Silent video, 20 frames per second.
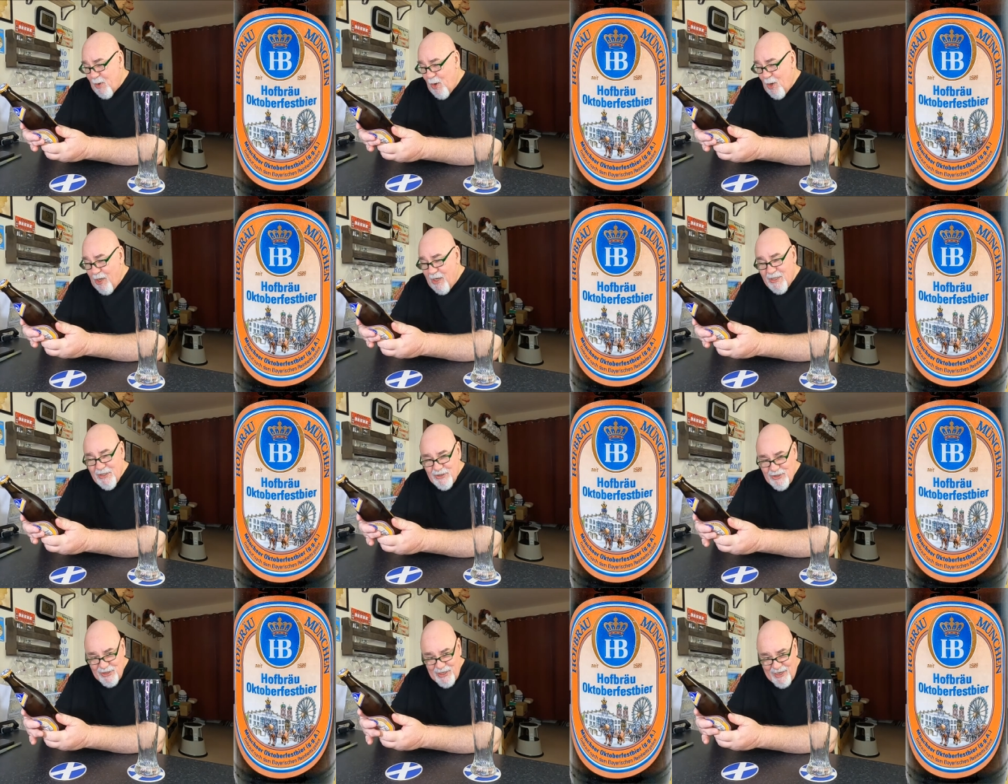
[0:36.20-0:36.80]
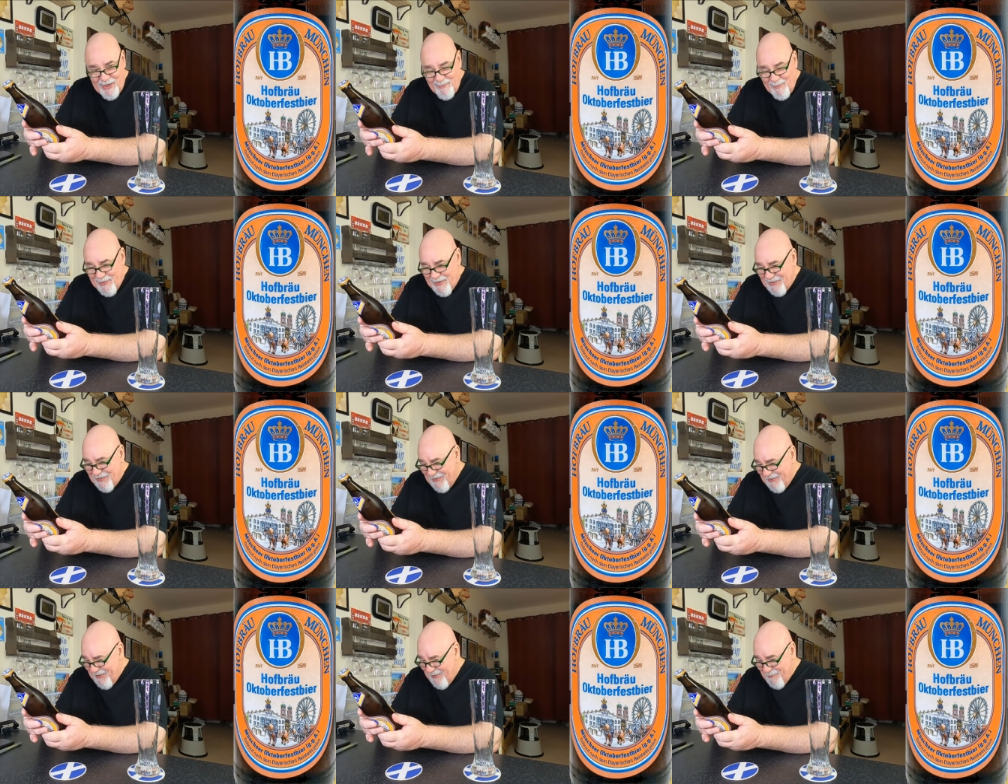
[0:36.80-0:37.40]
all in
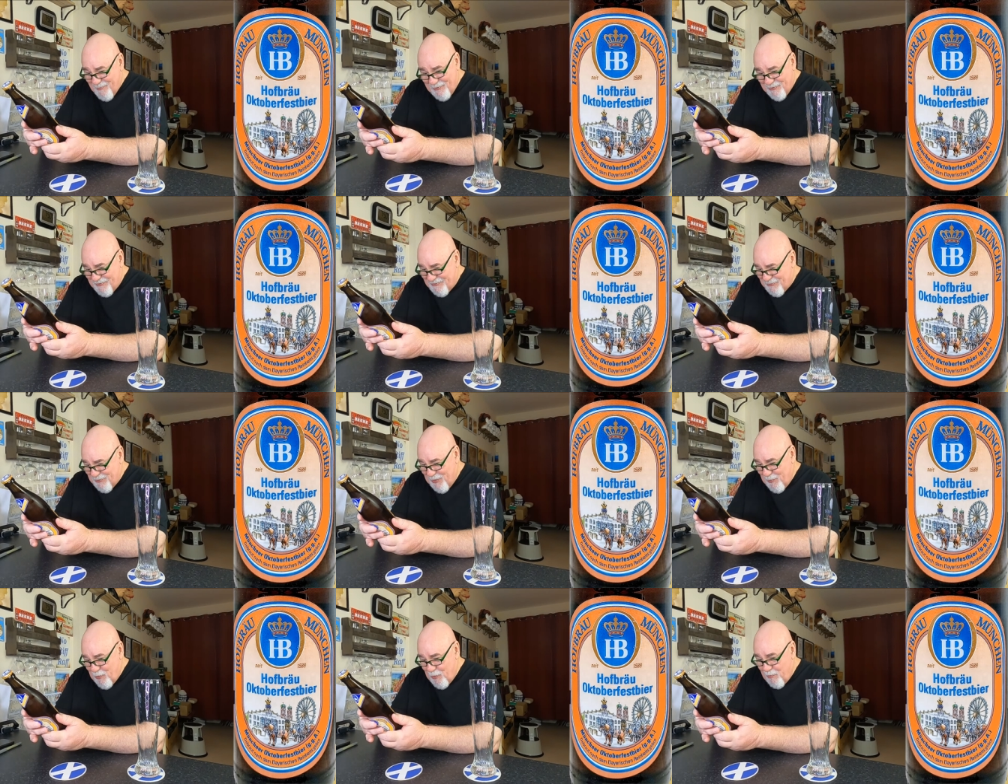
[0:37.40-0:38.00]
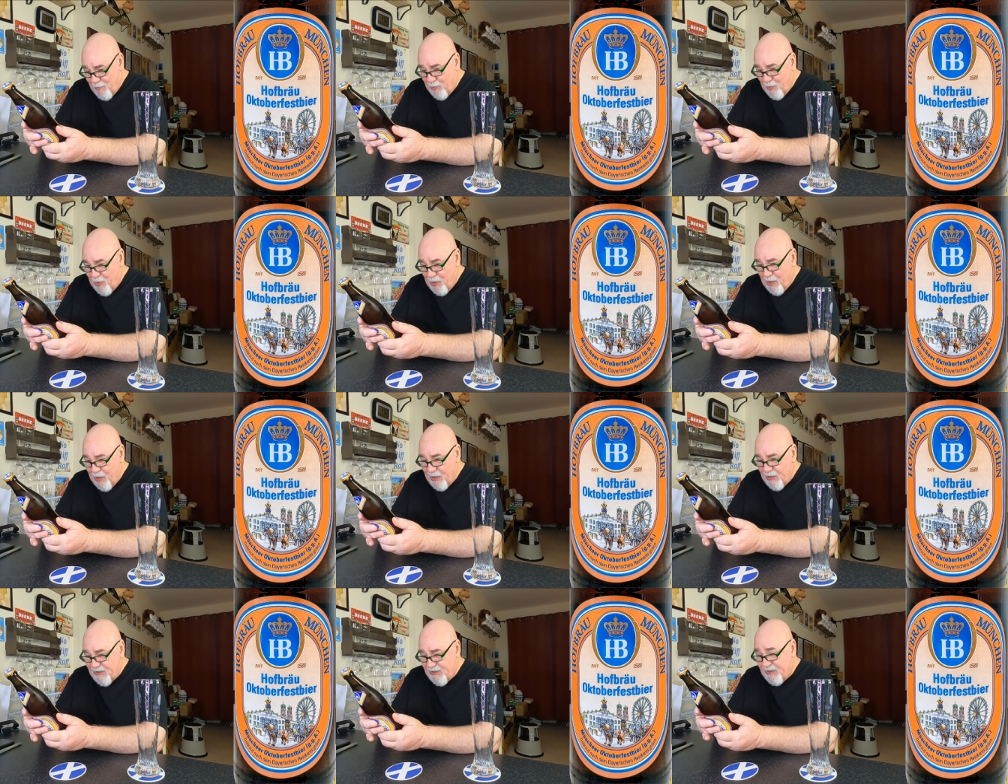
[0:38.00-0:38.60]
German, the label, so I won't
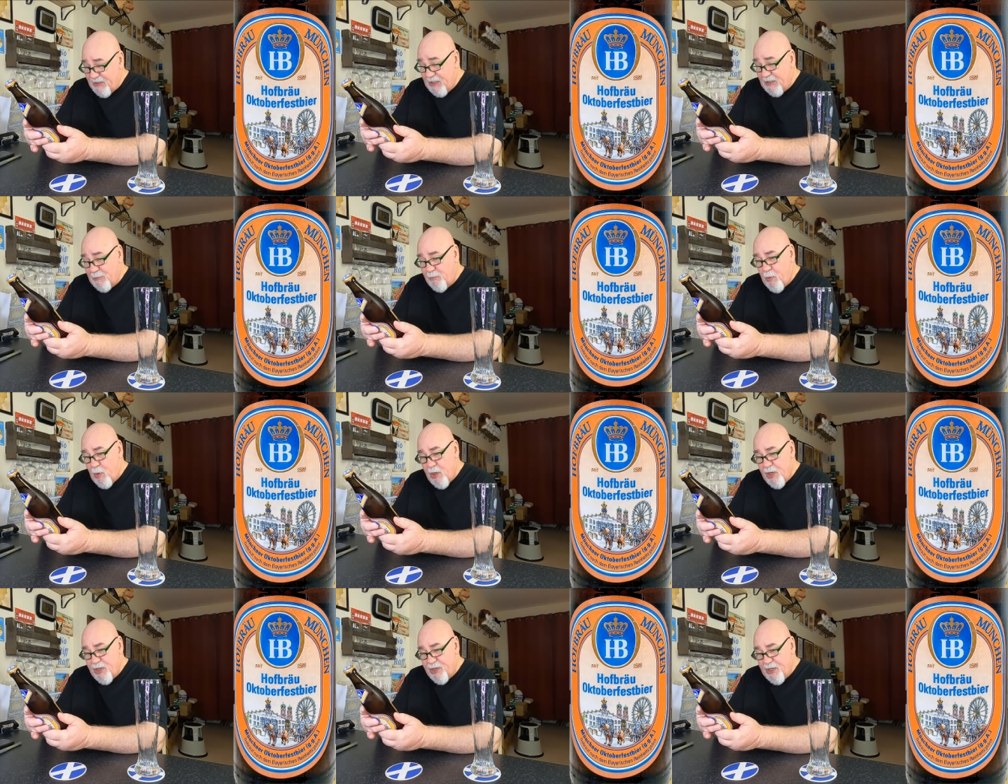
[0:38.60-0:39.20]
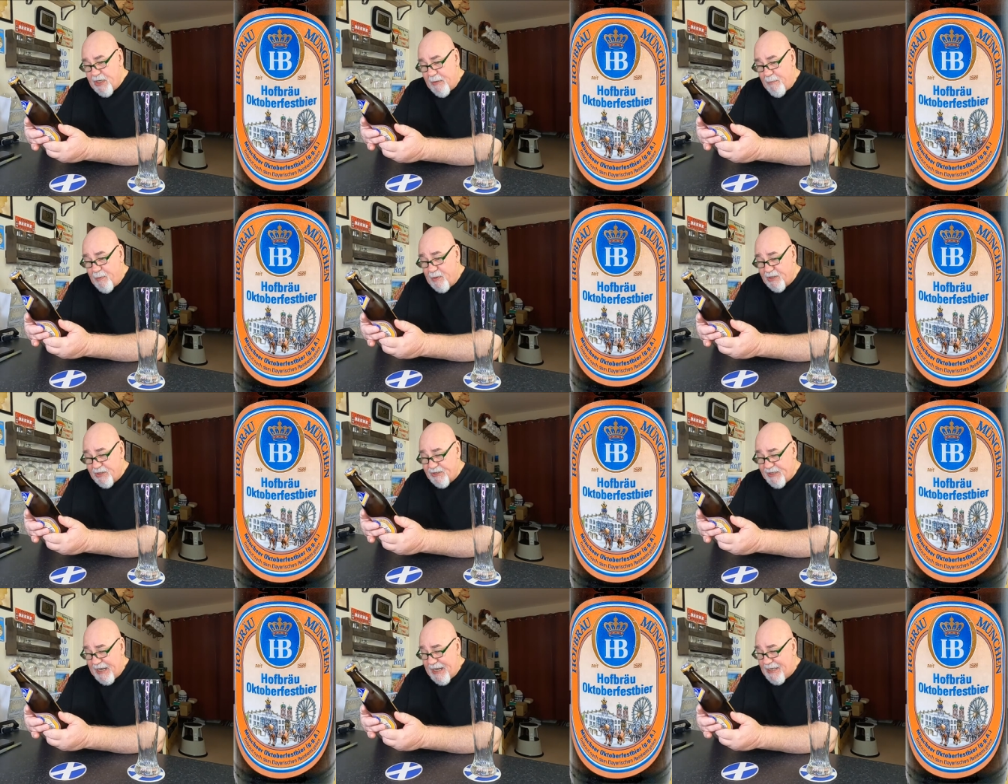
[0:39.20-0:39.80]
bother. It's 6.3%
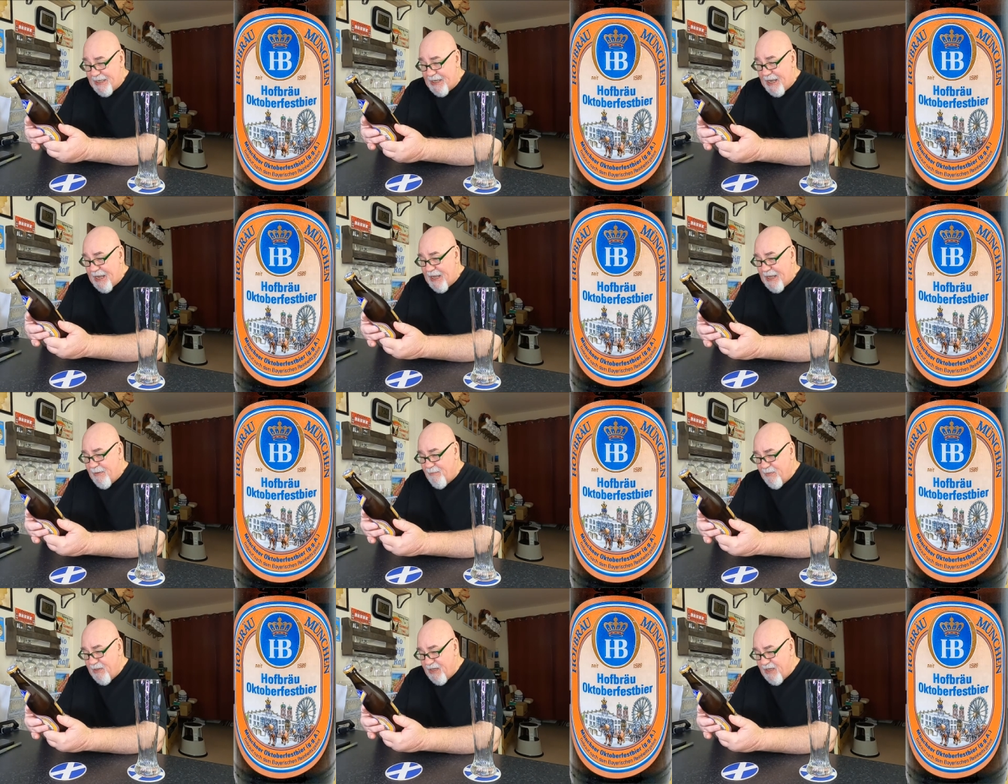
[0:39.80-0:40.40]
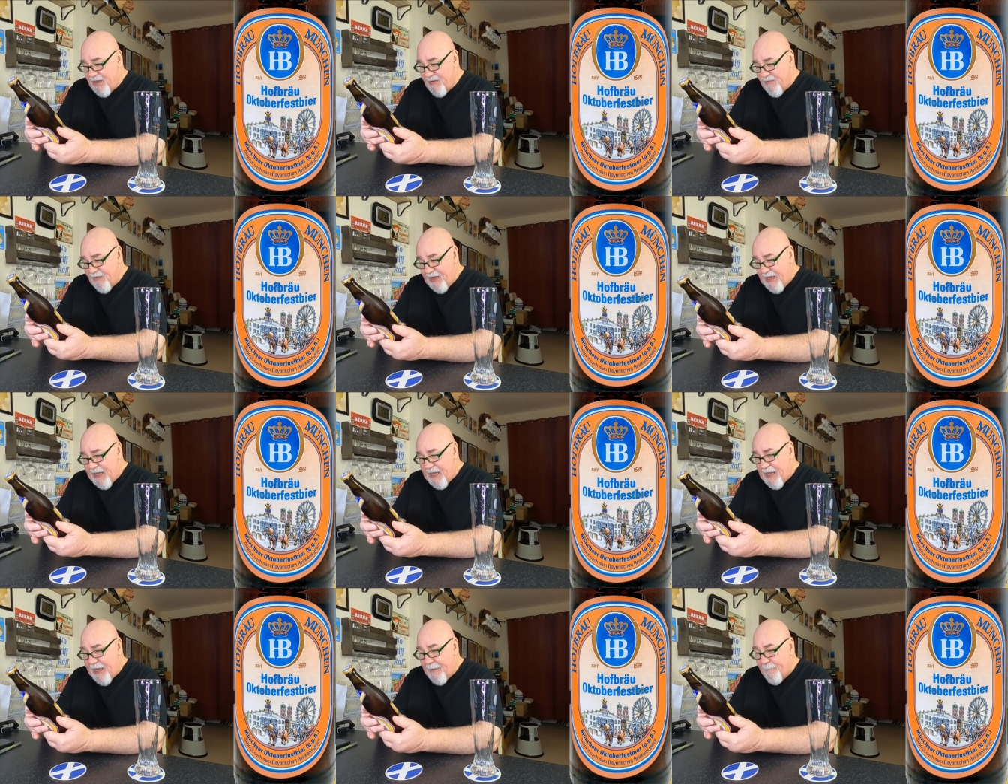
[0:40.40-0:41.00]

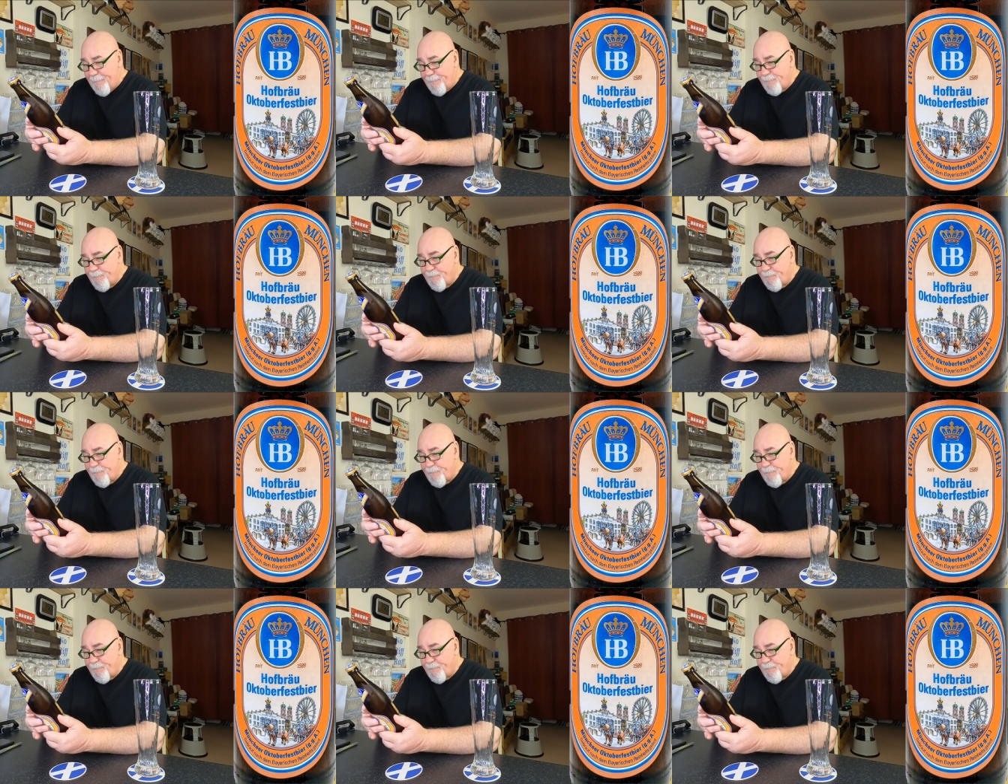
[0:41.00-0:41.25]
ABV.